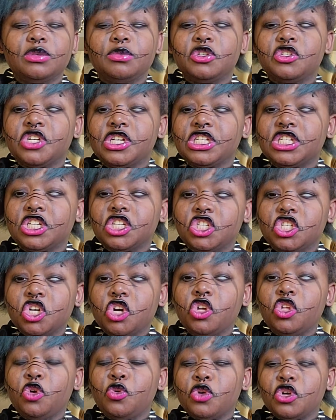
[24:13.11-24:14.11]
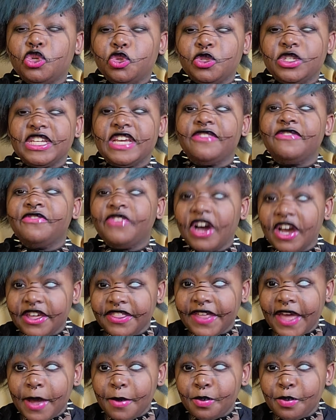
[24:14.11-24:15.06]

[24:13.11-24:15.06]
someone tries to control you, or to say fuck